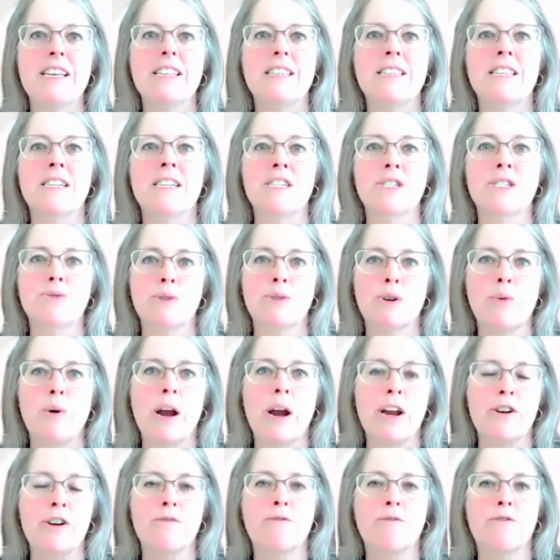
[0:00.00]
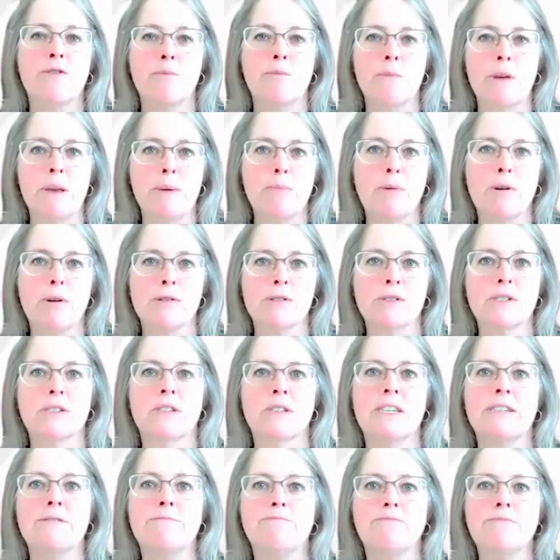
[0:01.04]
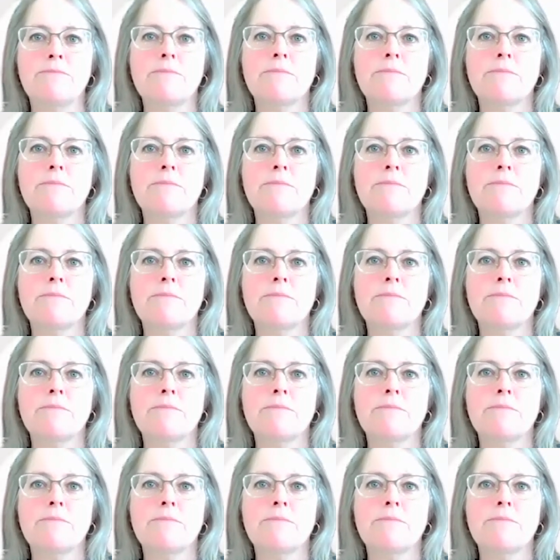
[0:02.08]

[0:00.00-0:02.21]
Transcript: that is required for me personally.